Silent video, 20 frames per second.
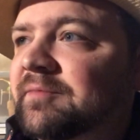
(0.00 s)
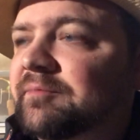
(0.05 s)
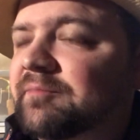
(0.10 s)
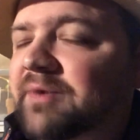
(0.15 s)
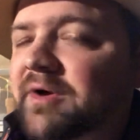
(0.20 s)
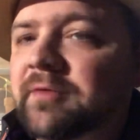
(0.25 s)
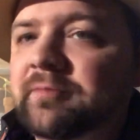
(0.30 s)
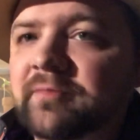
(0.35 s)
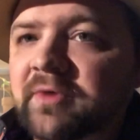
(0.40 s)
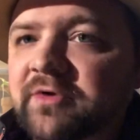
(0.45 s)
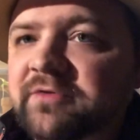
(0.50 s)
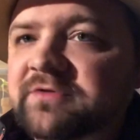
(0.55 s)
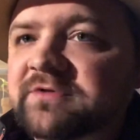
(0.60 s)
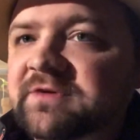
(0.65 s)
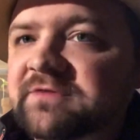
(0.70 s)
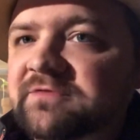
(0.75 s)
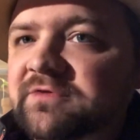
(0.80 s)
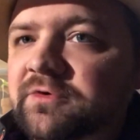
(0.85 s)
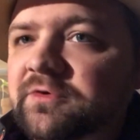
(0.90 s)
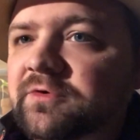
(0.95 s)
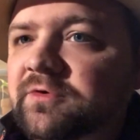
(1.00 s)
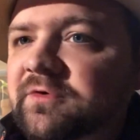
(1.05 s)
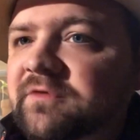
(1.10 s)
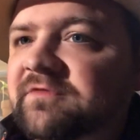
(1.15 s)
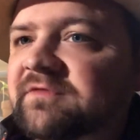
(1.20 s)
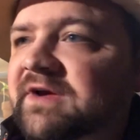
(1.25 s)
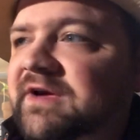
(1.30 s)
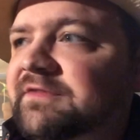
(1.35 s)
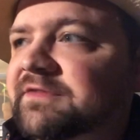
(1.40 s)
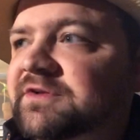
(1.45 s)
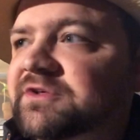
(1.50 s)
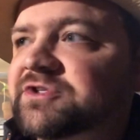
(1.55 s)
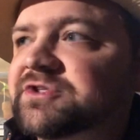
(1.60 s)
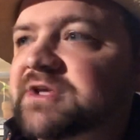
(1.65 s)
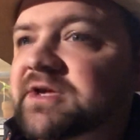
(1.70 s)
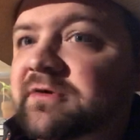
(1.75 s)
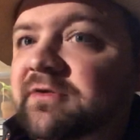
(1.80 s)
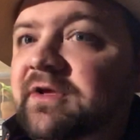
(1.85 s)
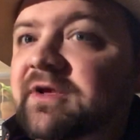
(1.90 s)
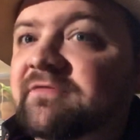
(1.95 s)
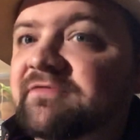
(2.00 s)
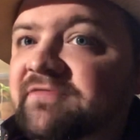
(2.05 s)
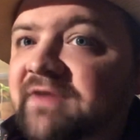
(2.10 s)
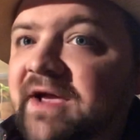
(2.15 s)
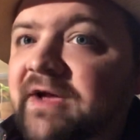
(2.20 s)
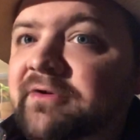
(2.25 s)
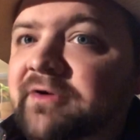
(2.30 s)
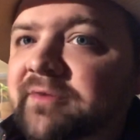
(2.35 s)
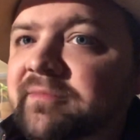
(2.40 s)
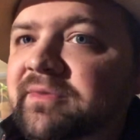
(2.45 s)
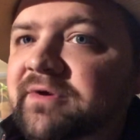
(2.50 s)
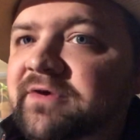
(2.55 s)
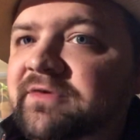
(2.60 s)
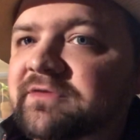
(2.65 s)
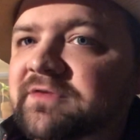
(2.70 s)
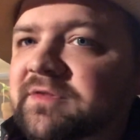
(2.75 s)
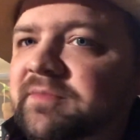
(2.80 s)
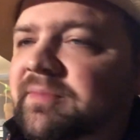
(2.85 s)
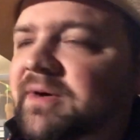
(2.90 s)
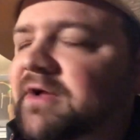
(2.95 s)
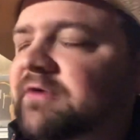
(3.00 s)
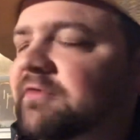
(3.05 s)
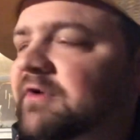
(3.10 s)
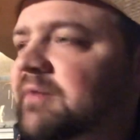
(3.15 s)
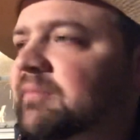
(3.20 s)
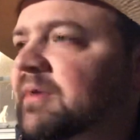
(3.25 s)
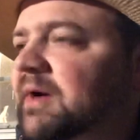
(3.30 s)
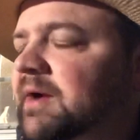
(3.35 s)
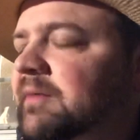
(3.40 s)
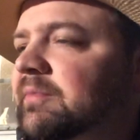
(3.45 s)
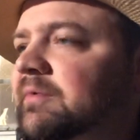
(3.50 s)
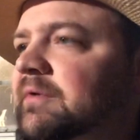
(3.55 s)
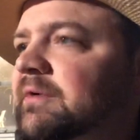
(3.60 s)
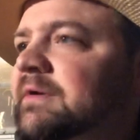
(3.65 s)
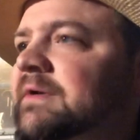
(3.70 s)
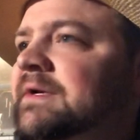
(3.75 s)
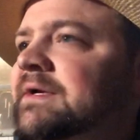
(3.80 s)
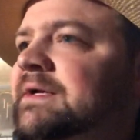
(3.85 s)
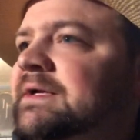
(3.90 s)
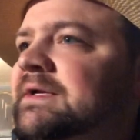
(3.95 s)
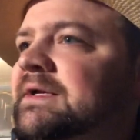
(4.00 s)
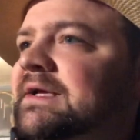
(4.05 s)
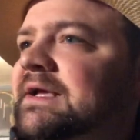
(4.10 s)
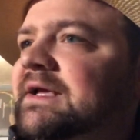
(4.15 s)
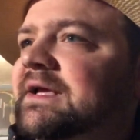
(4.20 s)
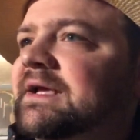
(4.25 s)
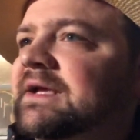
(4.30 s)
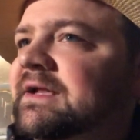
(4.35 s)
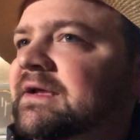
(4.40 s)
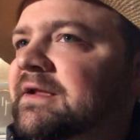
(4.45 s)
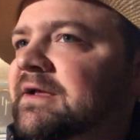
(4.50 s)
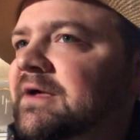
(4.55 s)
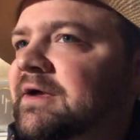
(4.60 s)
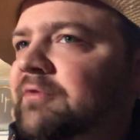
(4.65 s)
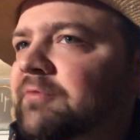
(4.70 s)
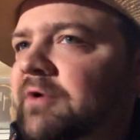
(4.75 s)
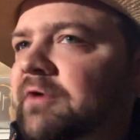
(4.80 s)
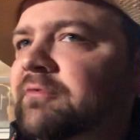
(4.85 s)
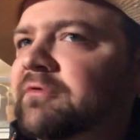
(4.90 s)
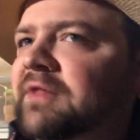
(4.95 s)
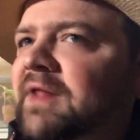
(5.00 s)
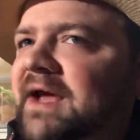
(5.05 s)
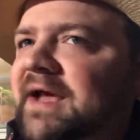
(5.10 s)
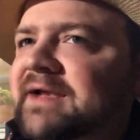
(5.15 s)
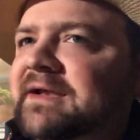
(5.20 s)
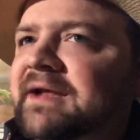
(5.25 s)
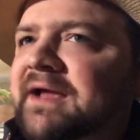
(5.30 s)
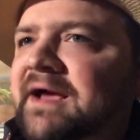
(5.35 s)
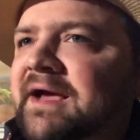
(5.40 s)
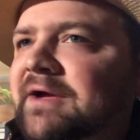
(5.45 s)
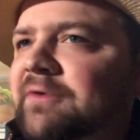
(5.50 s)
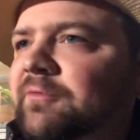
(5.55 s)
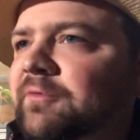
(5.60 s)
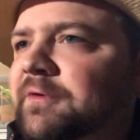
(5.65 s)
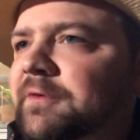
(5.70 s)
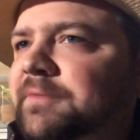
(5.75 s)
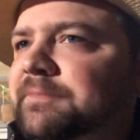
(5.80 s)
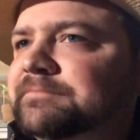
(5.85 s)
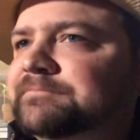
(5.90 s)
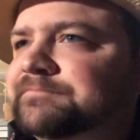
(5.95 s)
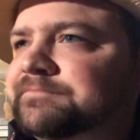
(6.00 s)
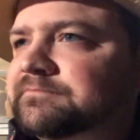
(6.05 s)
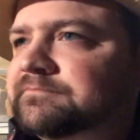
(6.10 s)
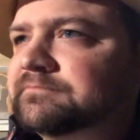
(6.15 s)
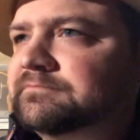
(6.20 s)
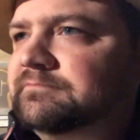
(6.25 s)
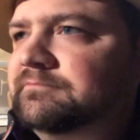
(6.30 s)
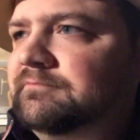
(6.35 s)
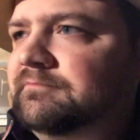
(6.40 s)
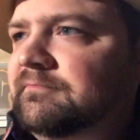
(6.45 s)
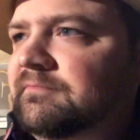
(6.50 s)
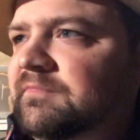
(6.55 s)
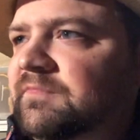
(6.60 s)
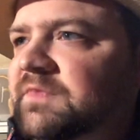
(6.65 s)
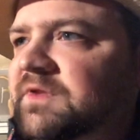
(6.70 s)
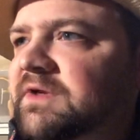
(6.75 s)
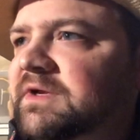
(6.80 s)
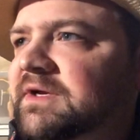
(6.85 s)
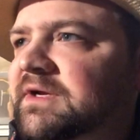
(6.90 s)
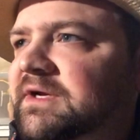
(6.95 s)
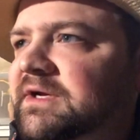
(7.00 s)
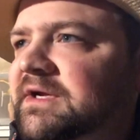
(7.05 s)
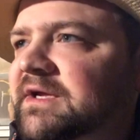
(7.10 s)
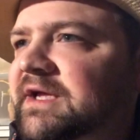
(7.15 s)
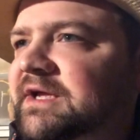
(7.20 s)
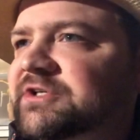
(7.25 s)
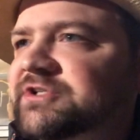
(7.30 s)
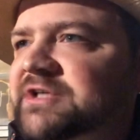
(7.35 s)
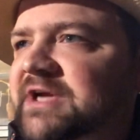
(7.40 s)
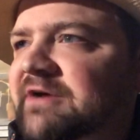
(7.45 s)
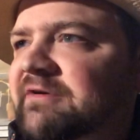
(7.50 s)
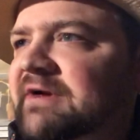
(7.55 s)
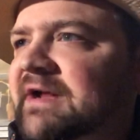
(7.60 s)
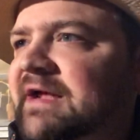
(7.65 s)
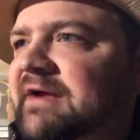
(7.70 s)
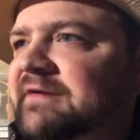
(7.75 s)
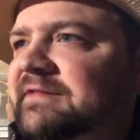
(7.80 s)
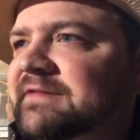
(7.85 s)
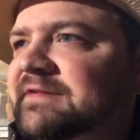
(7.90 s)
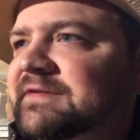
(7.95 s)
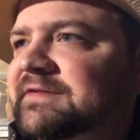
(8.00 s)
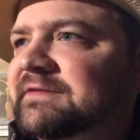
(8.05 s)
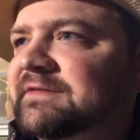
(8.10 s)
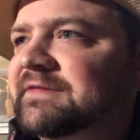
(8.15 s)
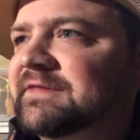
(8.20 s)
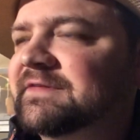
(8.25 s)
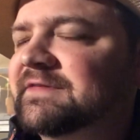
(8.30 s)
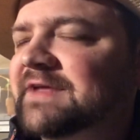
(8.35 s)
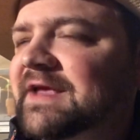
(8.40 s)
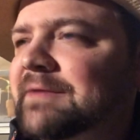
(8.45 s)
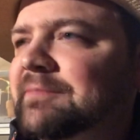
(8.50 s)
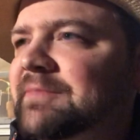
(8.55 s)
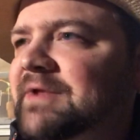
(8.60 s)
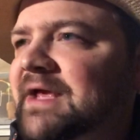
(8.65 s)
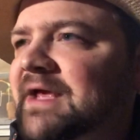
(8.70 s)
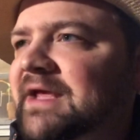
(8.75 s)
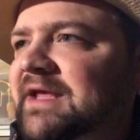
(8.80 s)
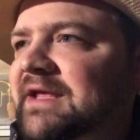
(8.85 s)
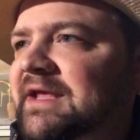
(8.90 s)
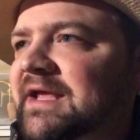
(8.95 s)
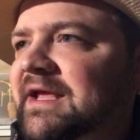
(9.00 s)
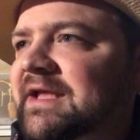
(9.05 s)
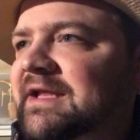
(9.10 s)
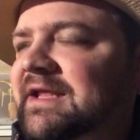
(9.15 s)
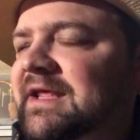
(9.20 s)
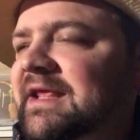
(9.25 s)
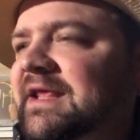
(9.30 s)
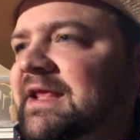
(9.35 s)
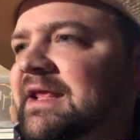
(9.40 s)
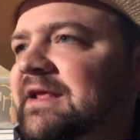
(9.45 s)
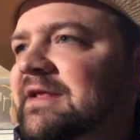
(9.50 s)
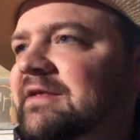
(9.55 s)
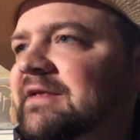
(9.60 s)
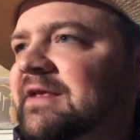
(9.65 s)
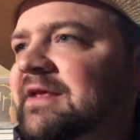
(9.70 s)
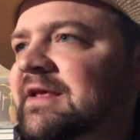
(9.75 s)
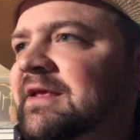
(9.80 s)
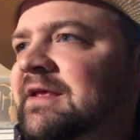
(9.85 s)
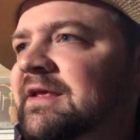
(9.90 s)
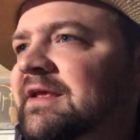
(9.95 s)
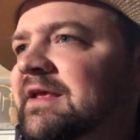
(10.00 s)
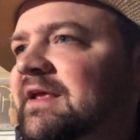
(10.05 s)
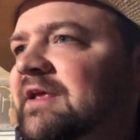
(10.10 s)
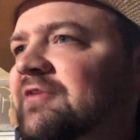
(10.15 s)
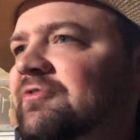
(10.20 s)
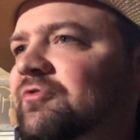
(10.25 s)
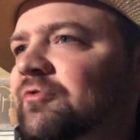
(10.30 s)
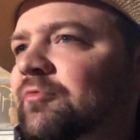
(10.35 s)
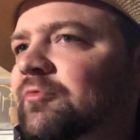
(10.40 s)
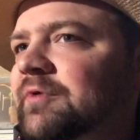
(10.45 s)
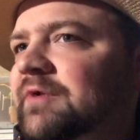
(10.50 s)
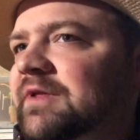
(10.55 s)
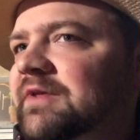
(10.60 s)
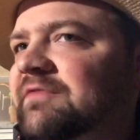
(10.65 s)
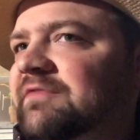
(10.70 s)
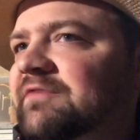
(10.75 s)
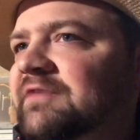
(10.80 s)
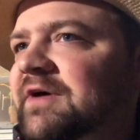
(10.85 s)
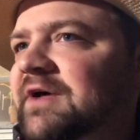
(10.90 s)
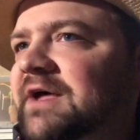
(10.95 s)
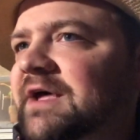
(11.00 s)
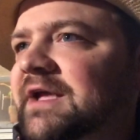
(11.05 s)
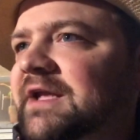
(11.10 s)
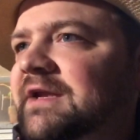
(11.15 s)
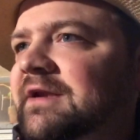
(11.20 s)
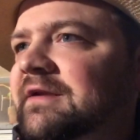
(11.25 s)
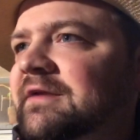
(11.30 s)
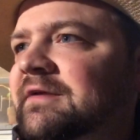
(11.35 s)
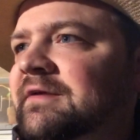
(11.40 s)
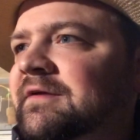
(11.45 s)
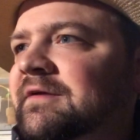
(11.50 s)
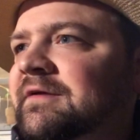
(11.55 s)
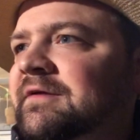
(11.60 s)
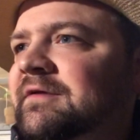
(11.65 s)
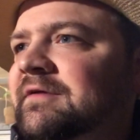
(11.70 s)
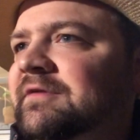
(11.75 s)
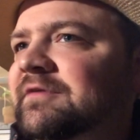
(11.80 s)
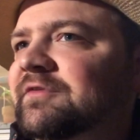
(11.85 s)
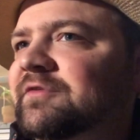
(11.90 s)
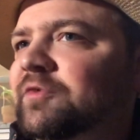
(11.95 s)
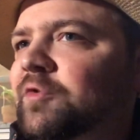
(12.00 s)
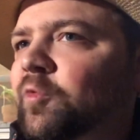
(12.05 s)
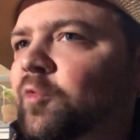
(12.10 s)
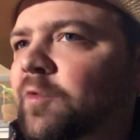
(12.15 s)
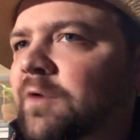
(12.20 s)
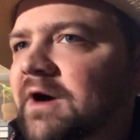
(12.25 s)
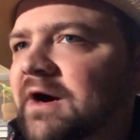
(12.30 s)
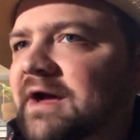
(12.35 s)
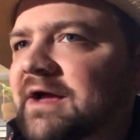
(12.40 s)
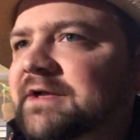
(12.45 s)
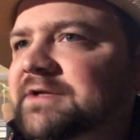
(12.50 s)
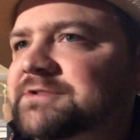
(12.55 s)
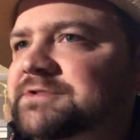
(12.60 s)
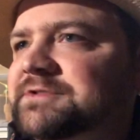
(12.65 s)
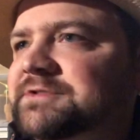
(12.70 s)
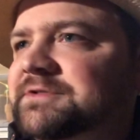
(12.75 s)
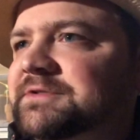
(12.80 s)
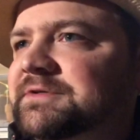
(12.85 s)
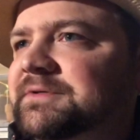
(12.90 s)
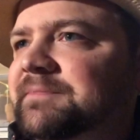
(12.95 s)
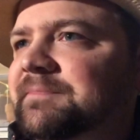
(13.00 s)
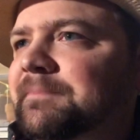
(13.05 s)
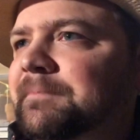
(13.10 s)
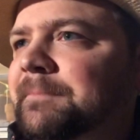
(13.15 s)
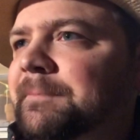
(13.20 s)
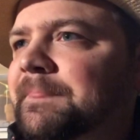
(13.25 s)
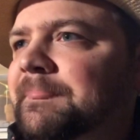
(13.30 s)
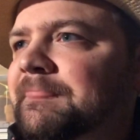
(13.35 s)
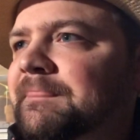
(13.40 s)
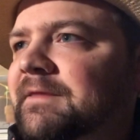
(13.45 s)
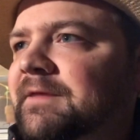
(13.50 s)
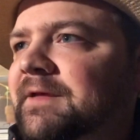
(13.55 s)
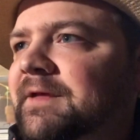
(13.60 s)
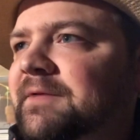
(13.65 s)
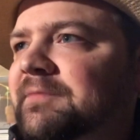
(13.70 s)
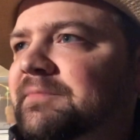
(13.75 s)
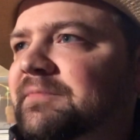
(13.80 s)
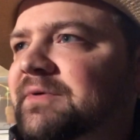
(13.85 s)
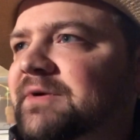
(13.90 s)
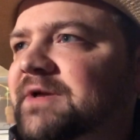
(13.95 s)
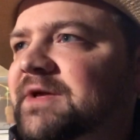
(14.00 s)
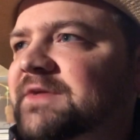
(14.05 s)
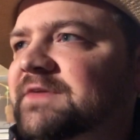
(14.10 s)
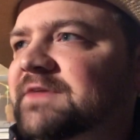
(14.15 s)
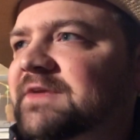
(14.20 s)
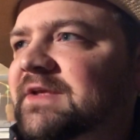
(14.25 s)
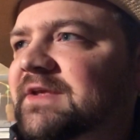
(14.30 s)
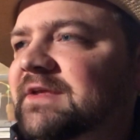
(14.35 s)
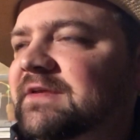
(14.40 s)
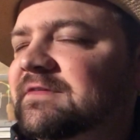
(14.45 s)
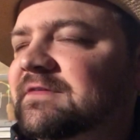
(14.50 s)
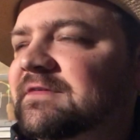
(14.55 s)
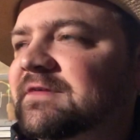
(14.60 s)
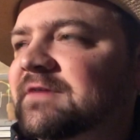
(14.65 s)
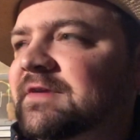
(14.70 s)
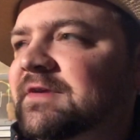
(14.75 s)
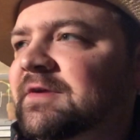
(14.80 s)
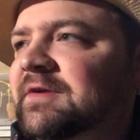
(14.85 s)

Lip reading: probably most of you who have found this channel have found it because of the Padre Piper. And Road Glide and I were kind of shouted out at the same day, and his are really fun to watch because he's